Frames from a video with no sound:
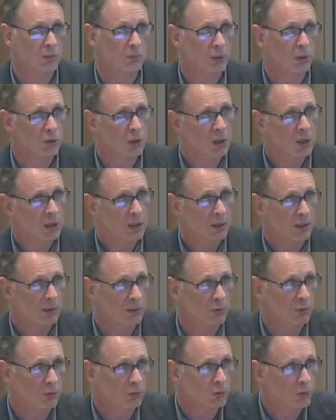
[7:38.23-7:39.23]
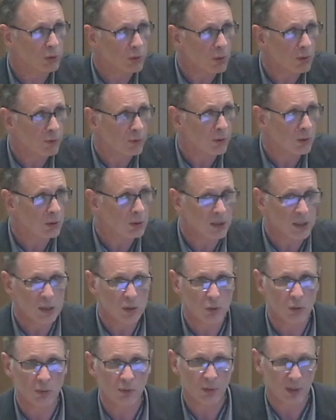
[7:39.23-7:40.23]
but the overall
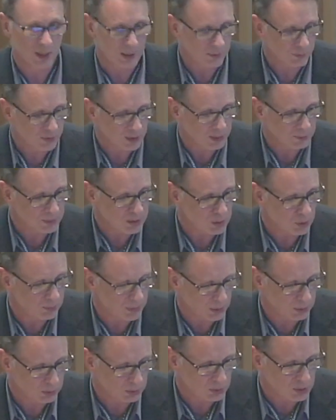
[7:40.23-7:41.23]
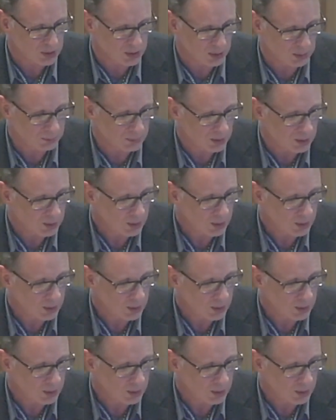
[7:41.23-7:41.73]
risk over lifetime is about the same.